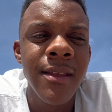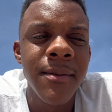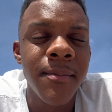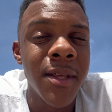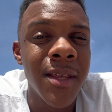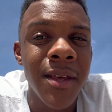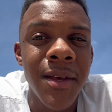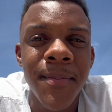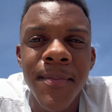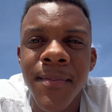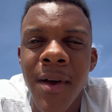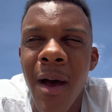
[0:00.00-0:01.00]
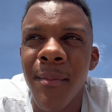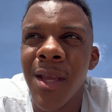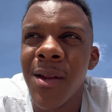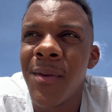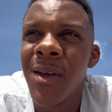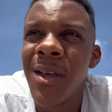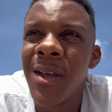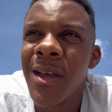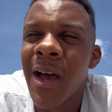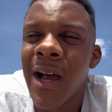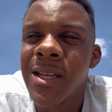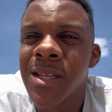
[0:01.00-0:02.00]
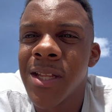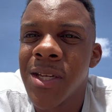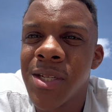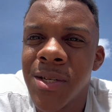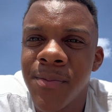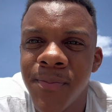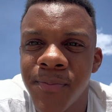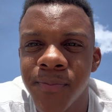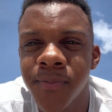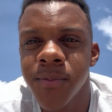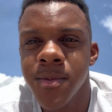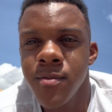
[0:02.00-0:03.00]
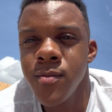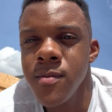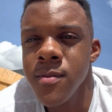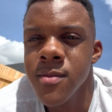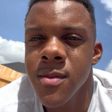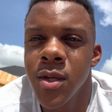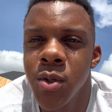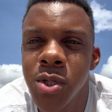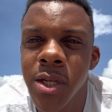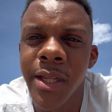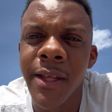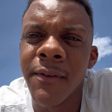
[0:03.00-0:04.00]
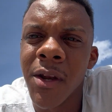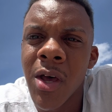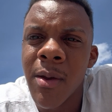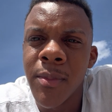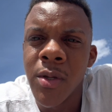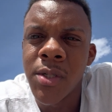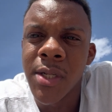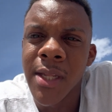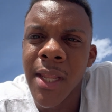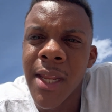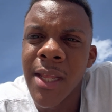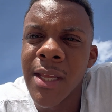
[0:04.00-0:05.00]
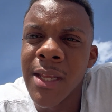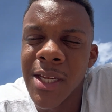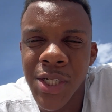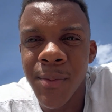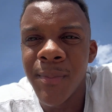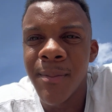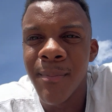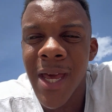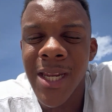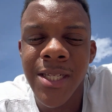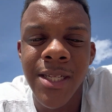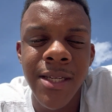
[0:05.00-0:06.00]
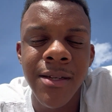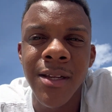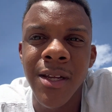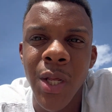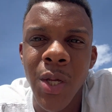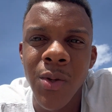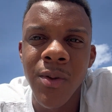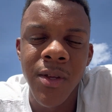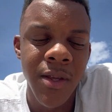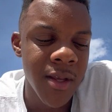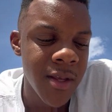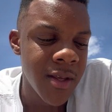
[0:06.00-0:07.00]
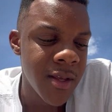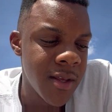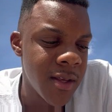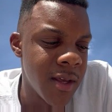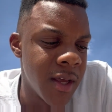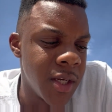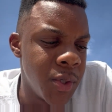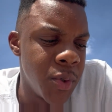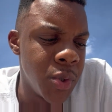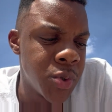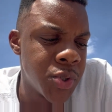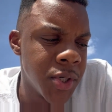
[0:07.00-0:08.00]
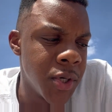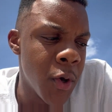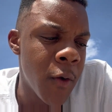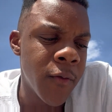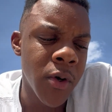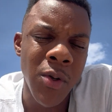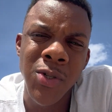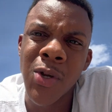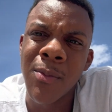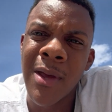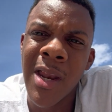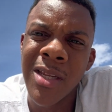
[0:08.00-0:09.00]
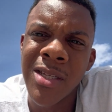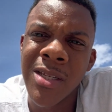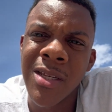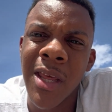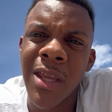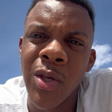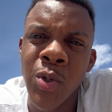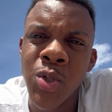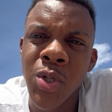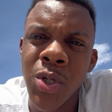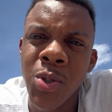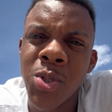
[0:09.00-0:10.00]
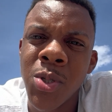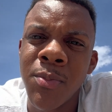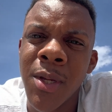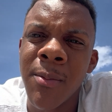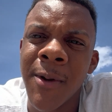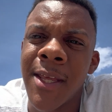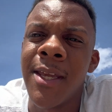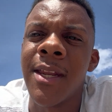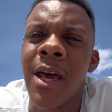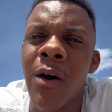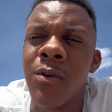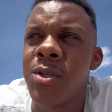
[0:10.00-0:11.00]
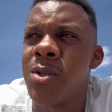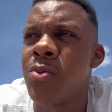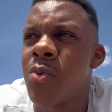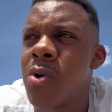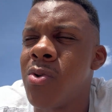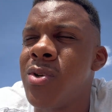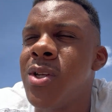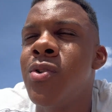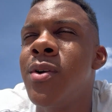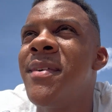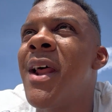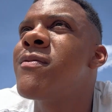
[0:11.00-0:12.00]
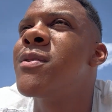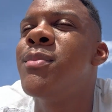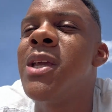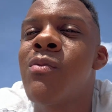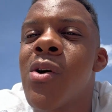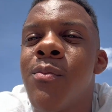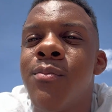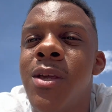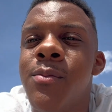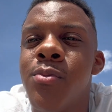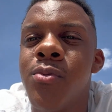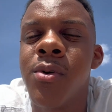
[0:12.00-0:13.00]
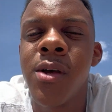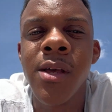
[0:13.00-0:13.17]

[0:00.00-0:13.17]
But yeah, I mean, isolation, you should live it up. You should let it should be medicine, you know? And you shouldn't overdose on medicine. Like, you should be able to get out into the world. You don't even have to be around people.